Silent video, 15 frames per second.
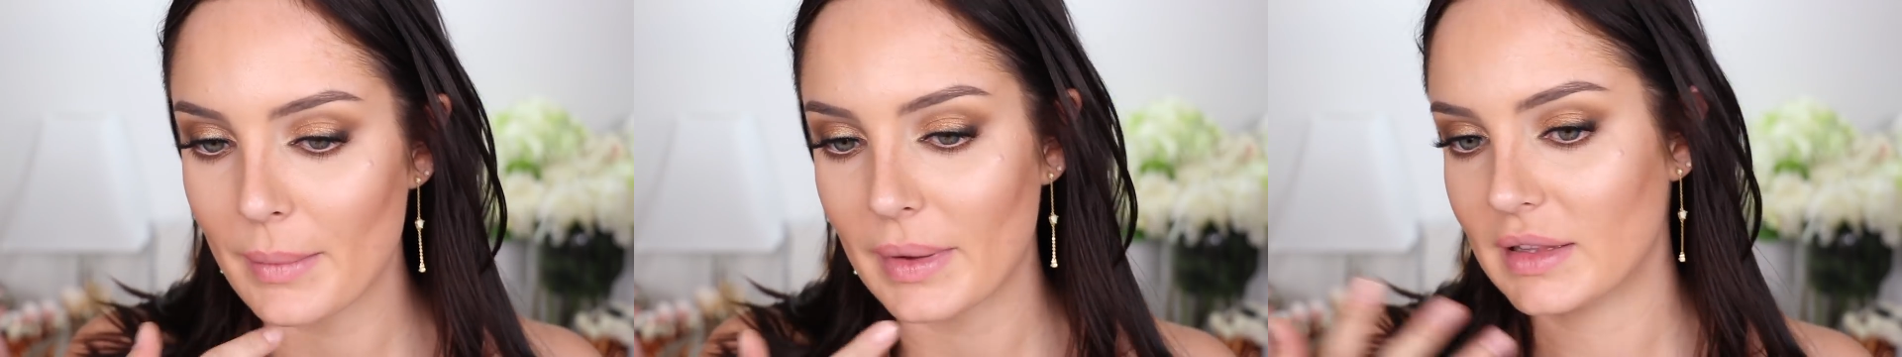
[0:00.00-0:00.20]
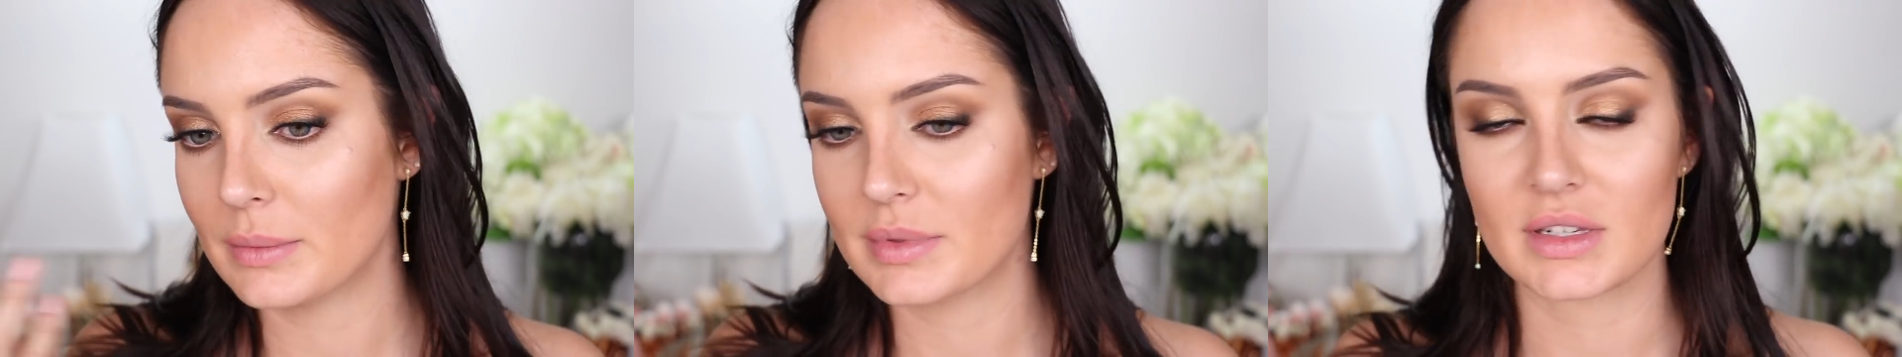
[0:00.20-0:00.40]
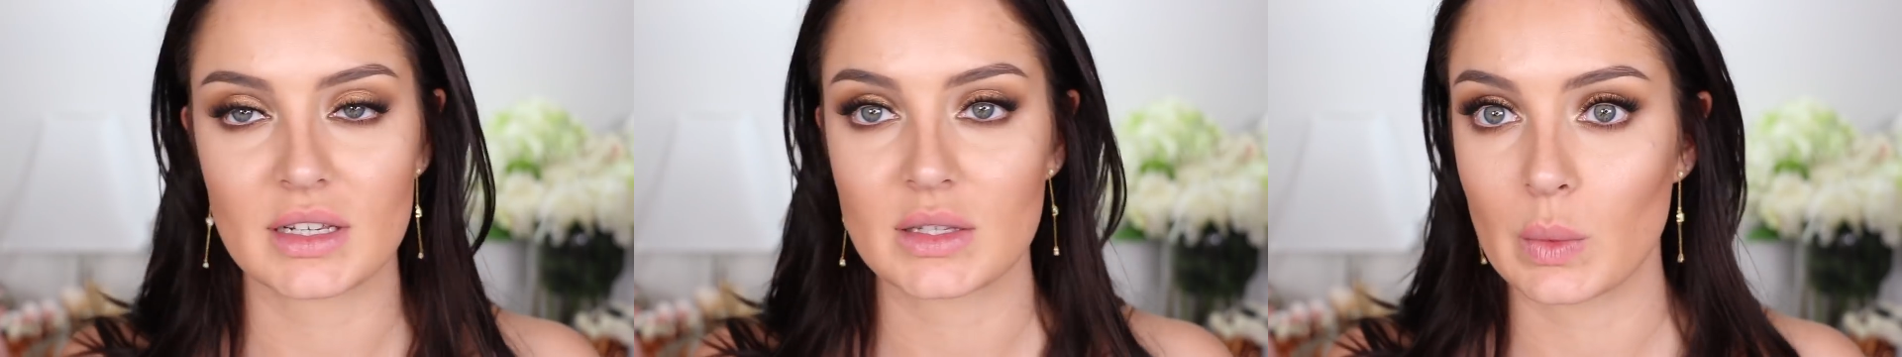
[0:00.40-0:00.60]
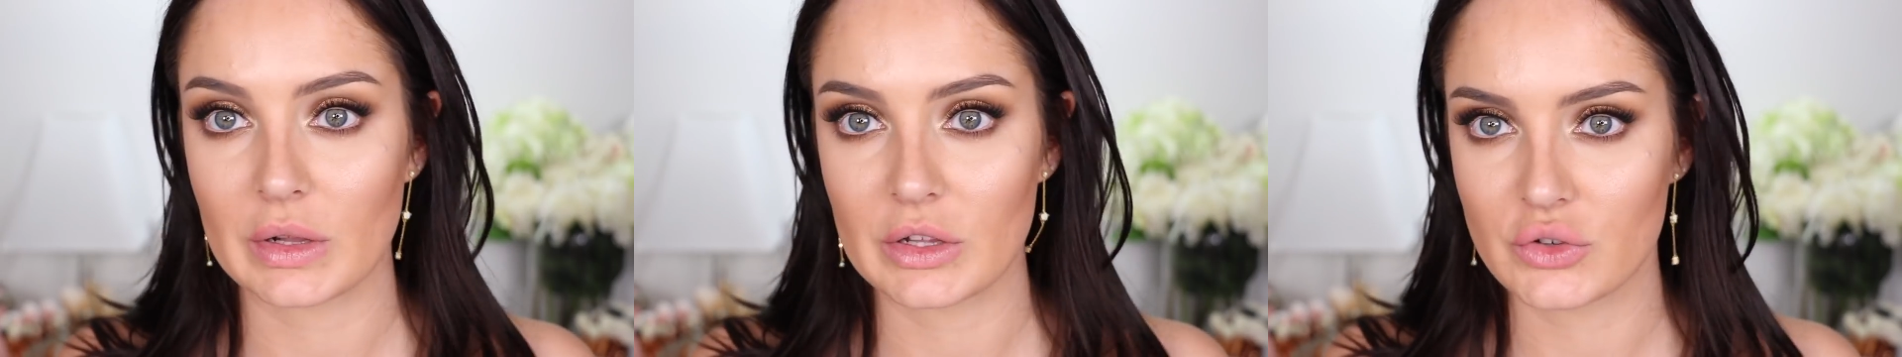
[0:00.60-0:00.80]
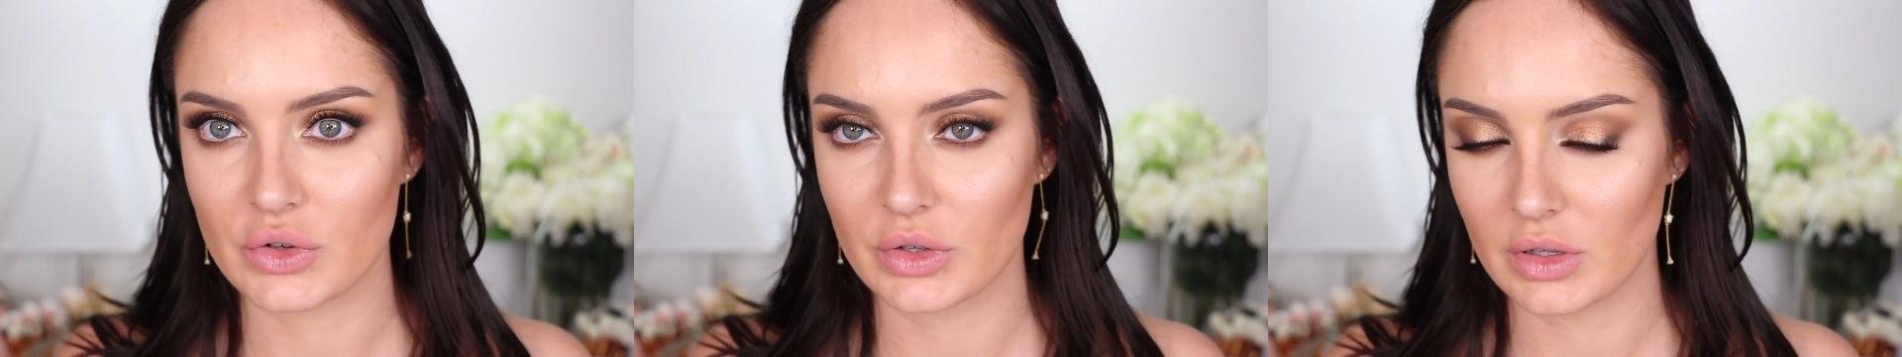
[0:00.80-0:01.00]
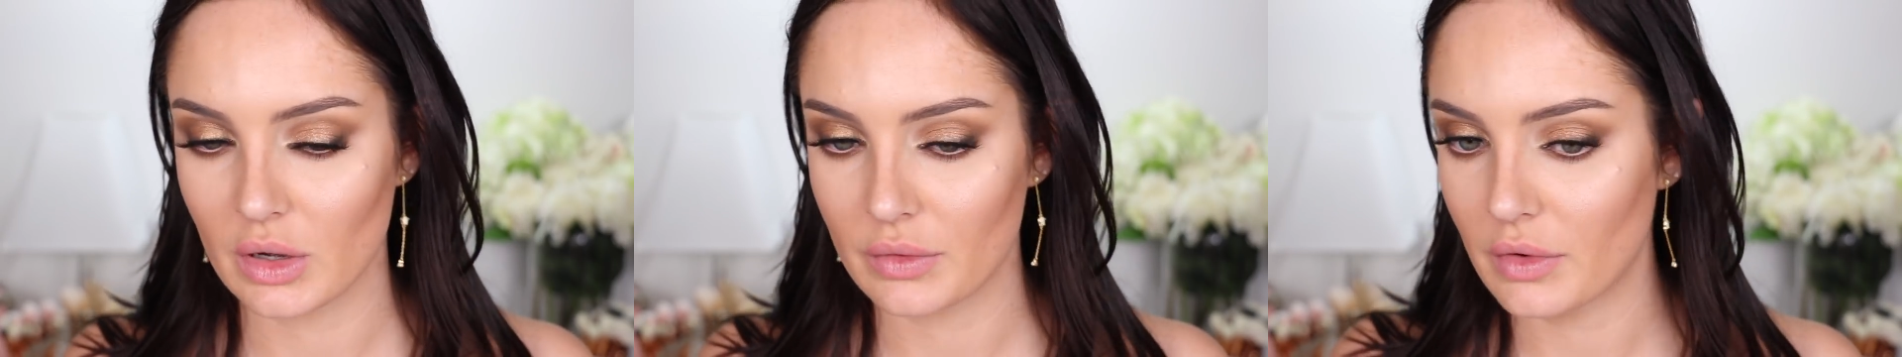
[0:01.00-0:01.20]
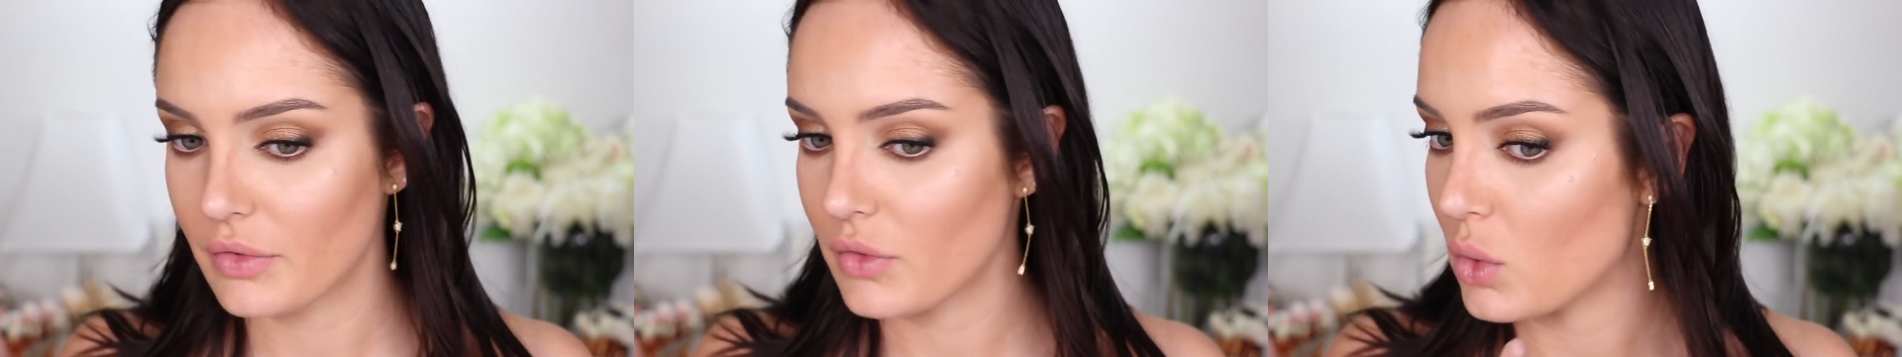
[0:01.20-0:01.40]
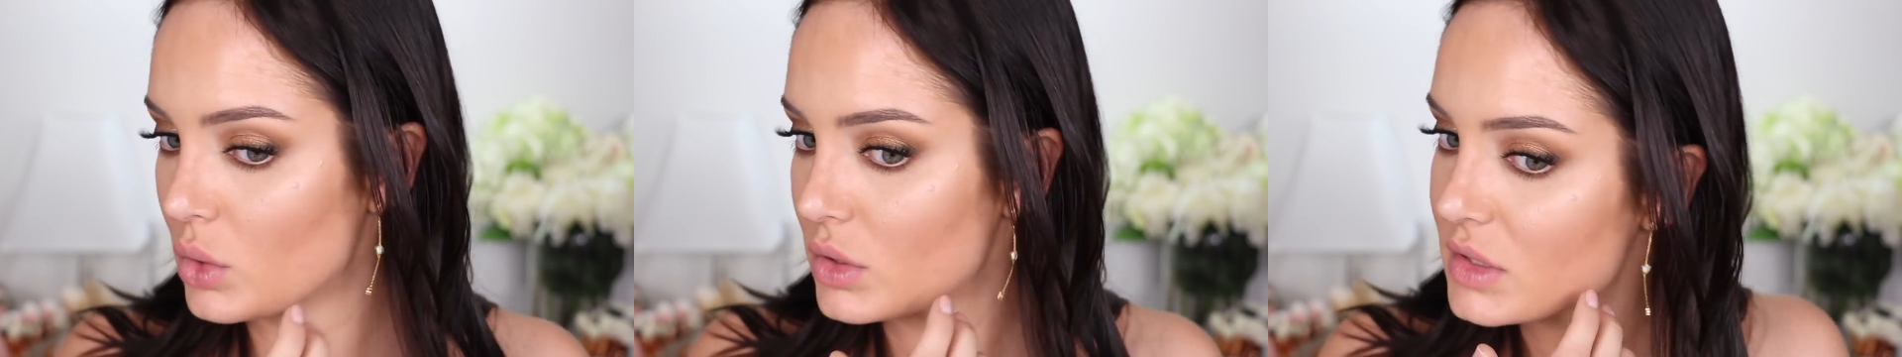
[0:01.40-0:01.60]
My lipstick's well and truly off,
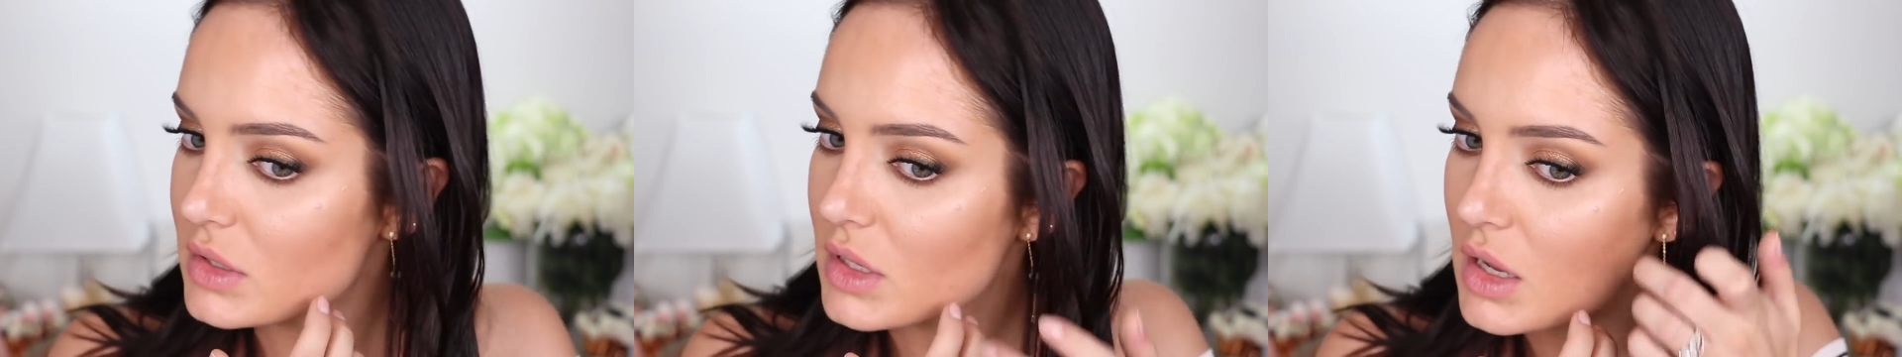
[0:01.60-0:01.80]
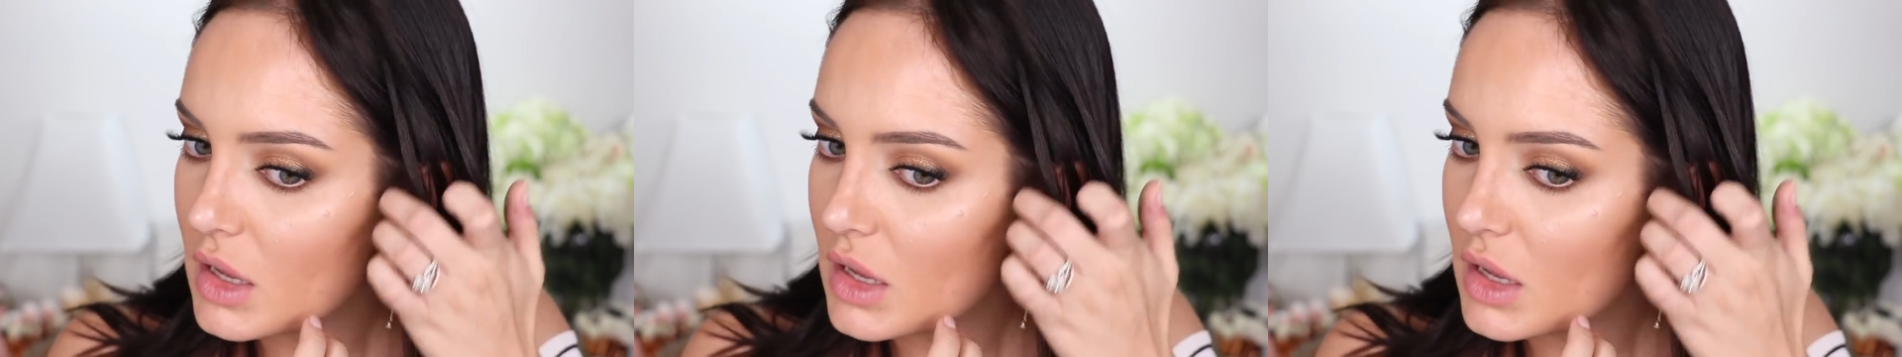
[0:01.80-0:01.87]
of course.